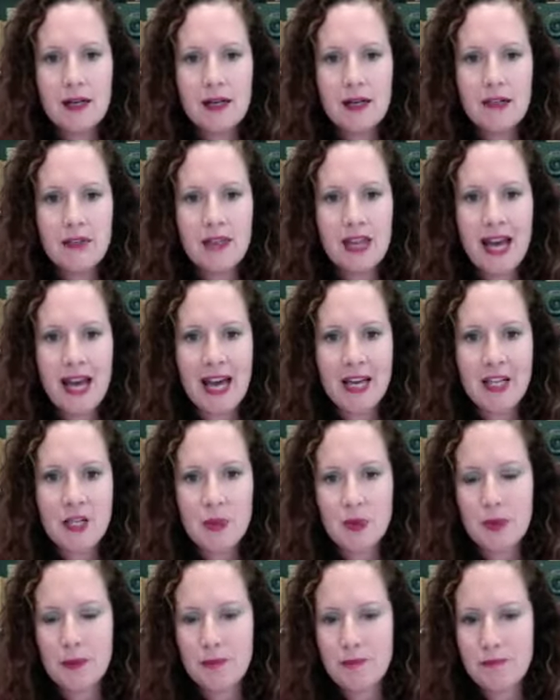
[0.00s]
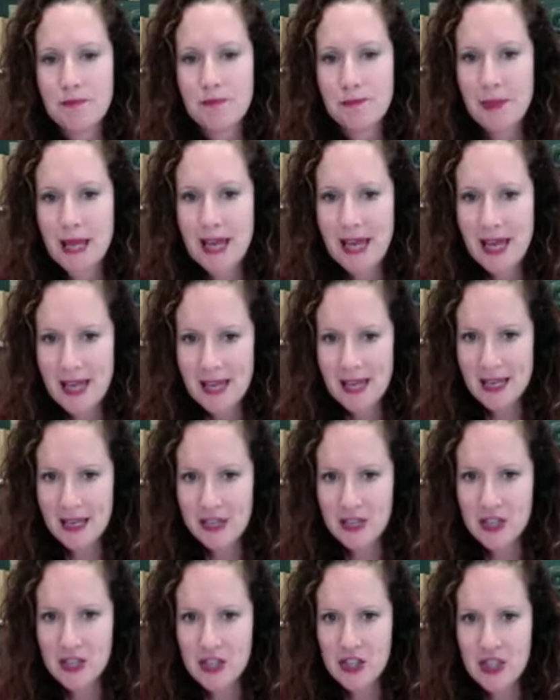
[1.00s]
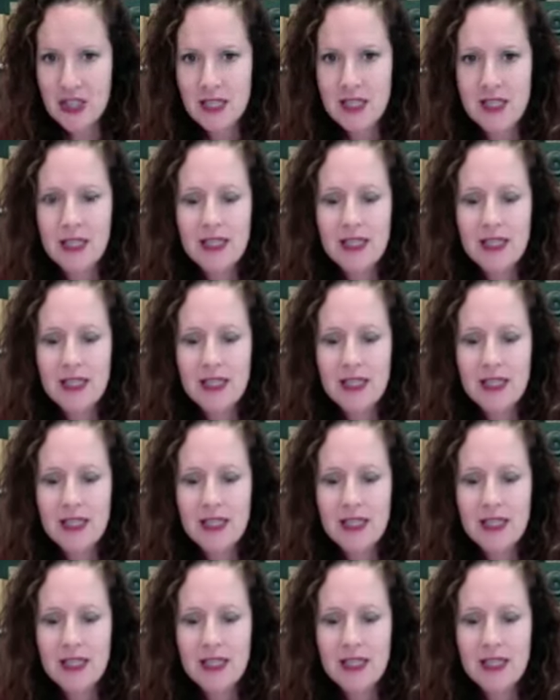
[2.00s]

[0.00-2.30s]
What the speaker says: The actual page